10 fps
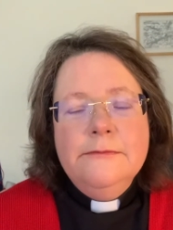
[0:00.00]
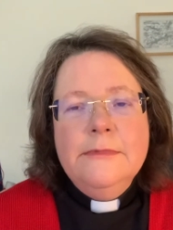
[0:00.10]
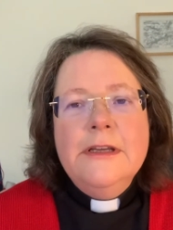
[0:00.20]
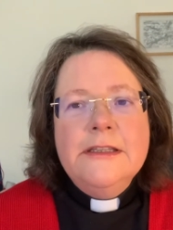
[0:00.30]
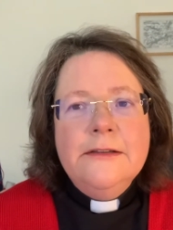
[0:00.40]

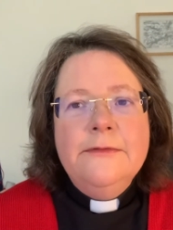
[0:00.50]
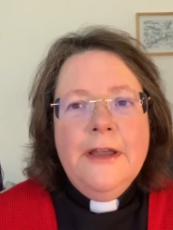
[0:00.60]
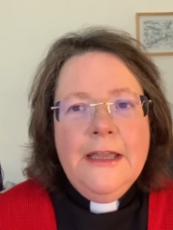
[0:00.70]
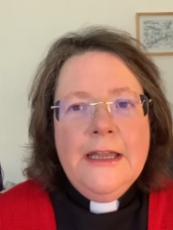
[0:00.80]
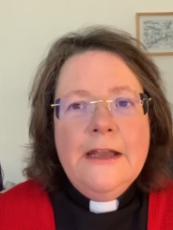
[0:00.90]

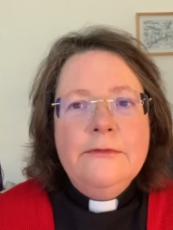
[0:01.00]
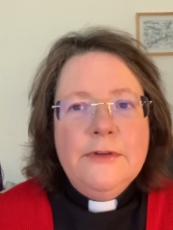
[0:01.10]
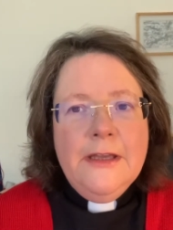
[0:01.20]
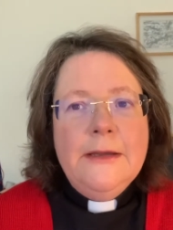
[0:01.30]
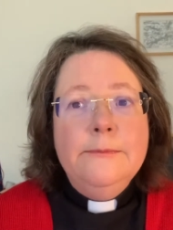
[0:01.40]
surveying
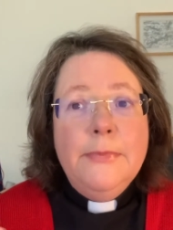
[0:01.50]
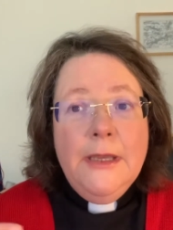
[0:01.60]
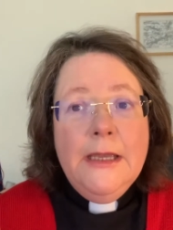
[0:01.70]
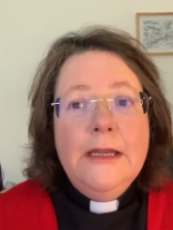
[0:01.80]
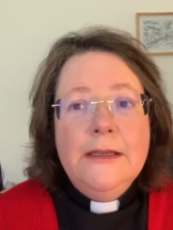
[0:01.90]
everything and
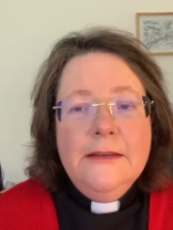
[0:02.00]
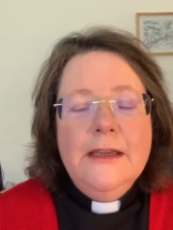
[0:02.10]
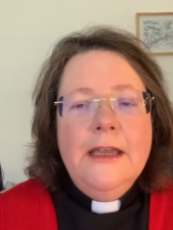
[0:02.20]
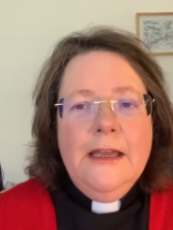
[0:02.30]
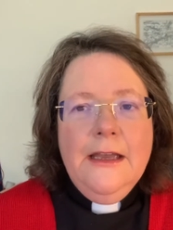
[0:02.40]
being the
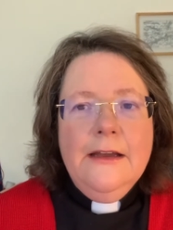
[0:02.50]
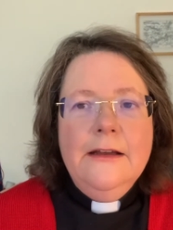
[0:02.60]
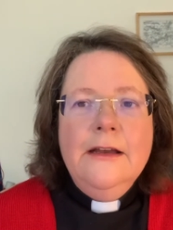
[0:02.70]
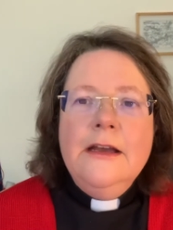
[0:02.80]
king.